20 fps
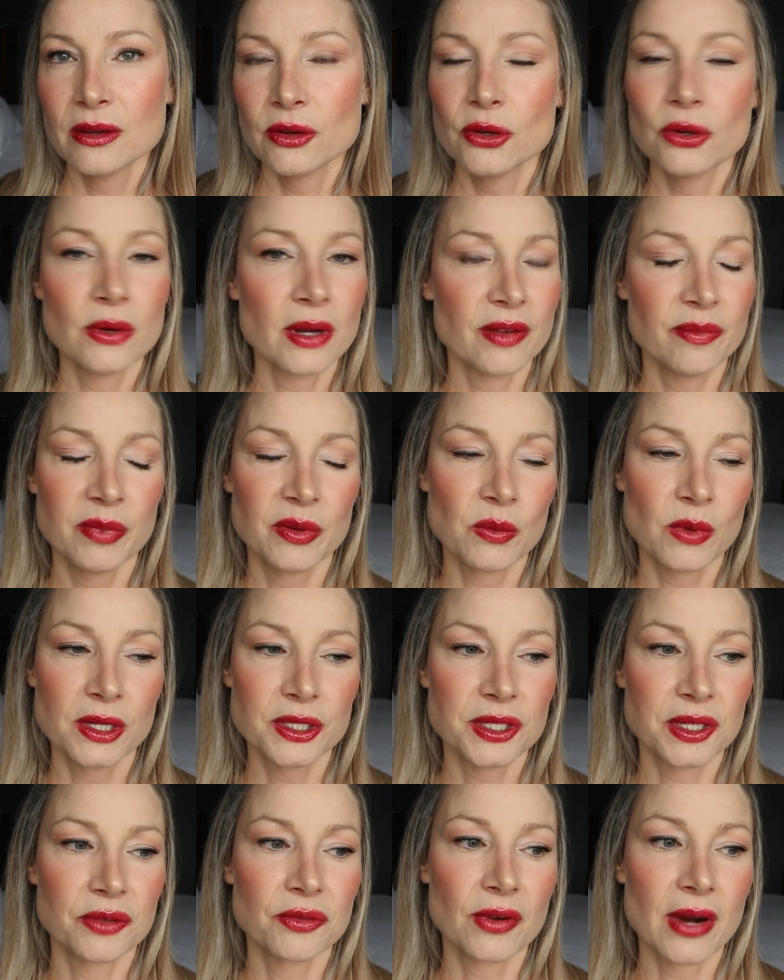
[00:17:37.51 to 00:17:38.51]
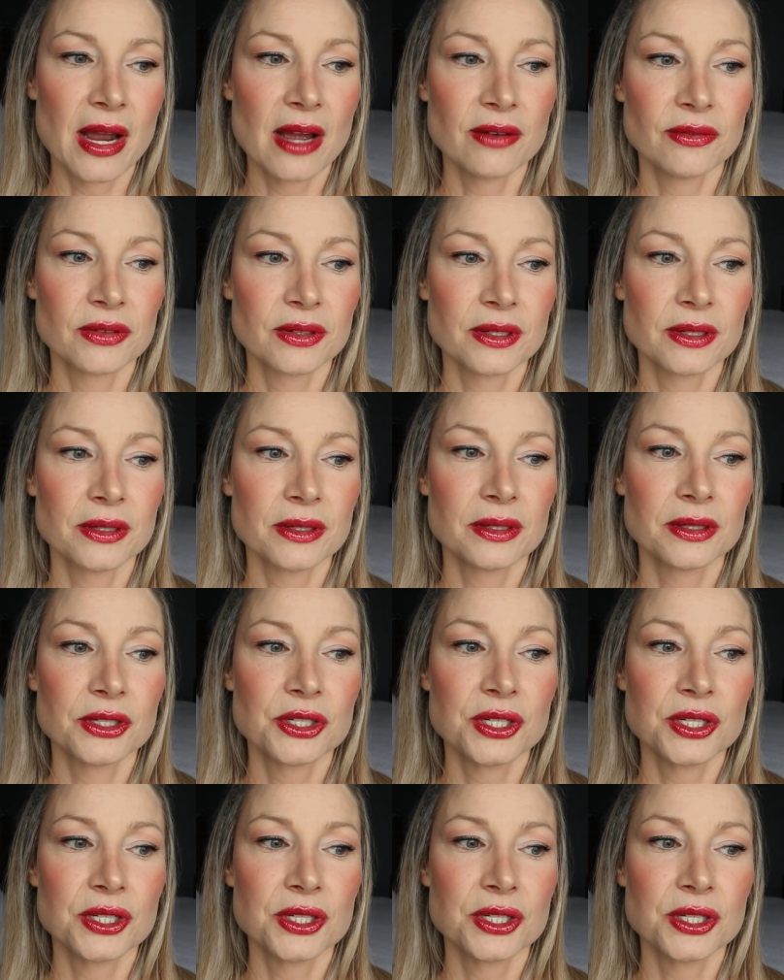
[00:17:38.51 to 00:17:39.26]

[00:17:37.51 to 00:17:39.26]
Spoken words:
who I've been watching forever.